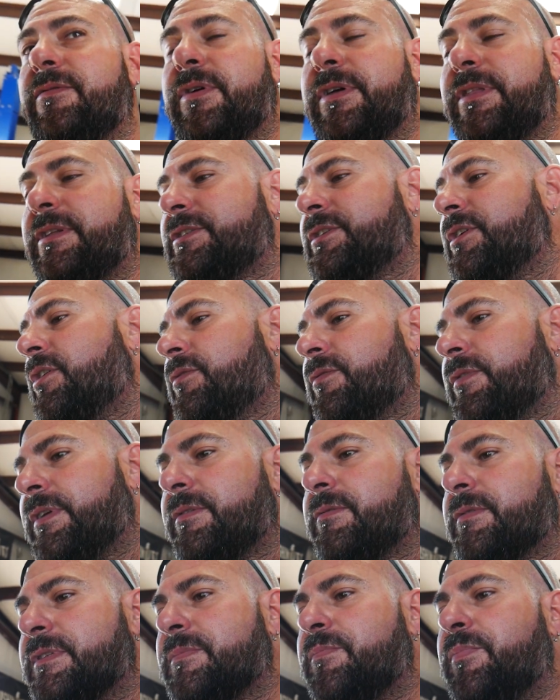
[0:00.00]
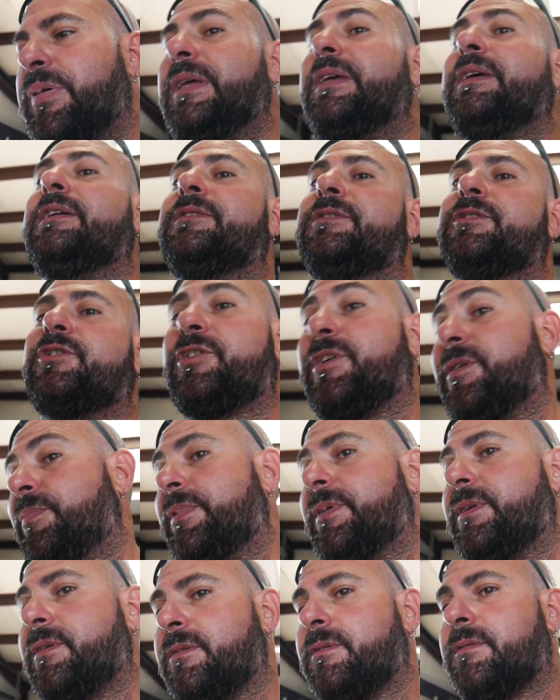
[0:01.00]
where the tone ring was bent in
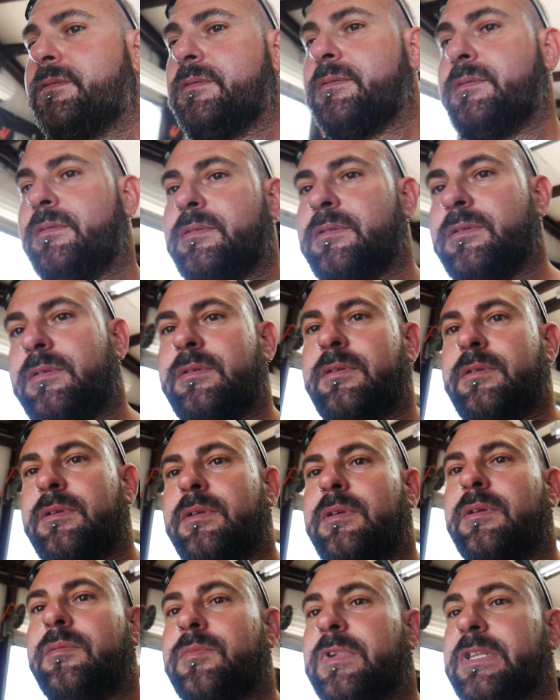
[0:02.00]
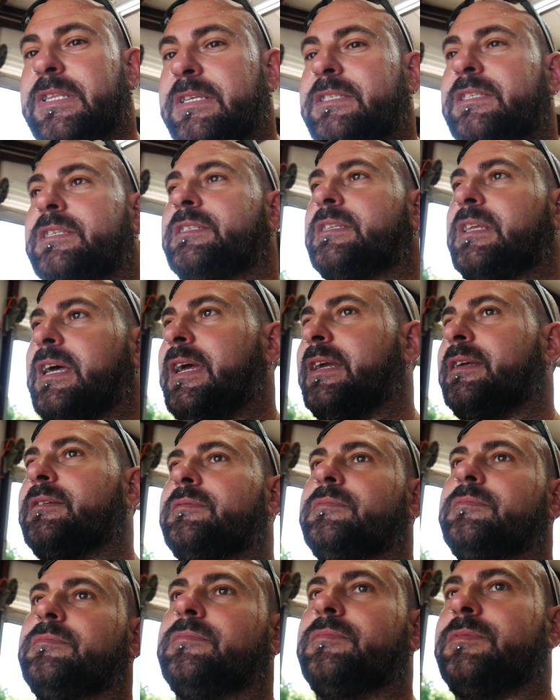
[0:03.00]
shipping. But this is like,
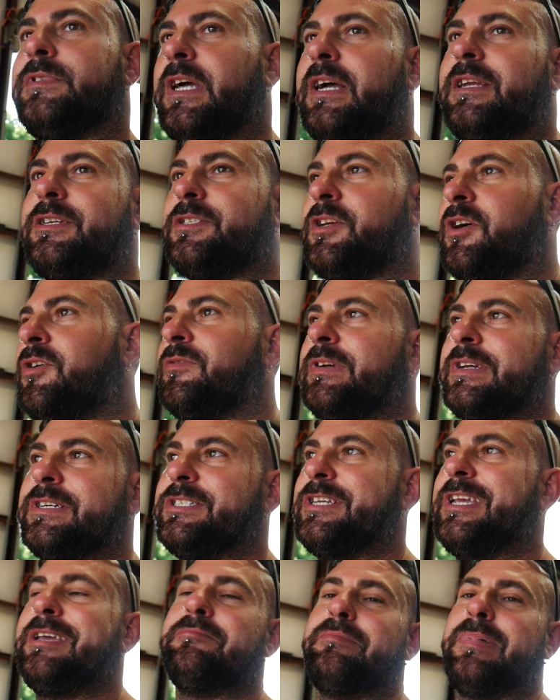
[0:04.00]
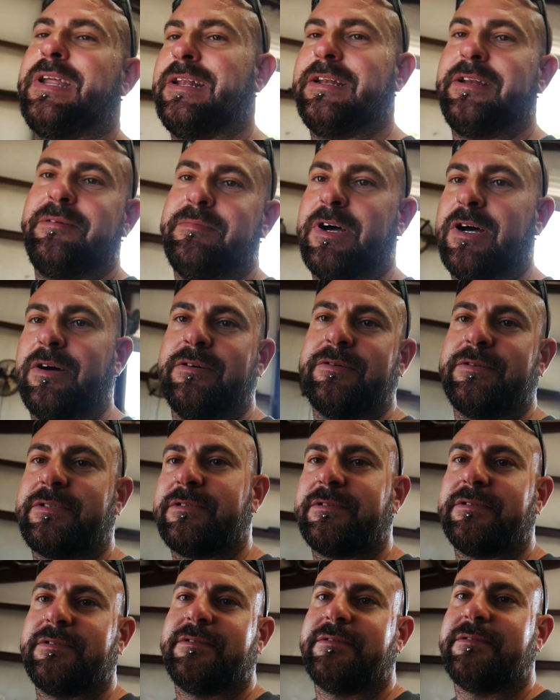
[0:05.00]
Dodge tone rings, you ain't bending them hoes.
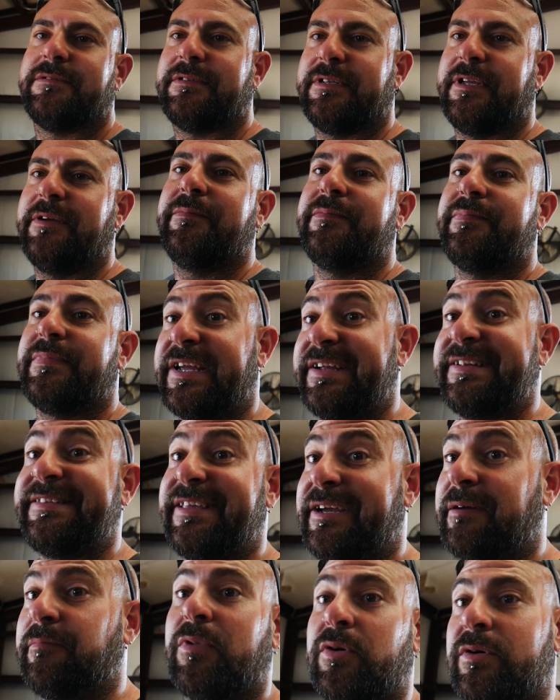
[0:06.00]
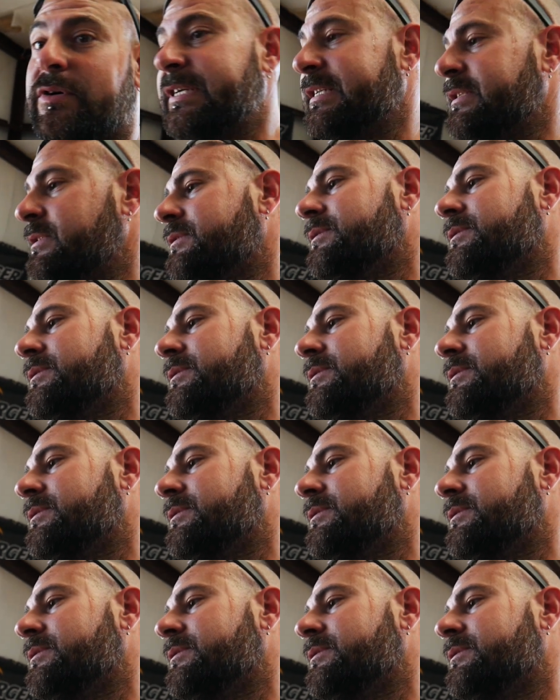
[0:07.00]
Them, they thick boys.